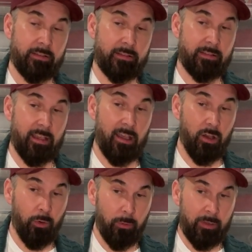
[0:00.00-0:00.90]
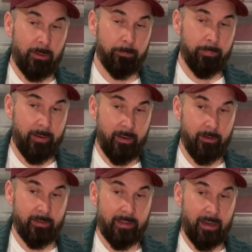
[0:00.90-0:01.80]
The only
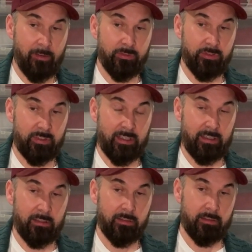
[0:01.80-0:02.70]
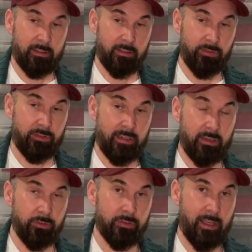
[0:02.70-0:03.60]
pair that I've seen in the
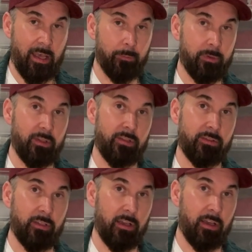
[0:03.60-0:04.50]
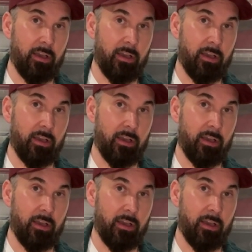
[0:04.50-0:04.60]
Sneakers app is the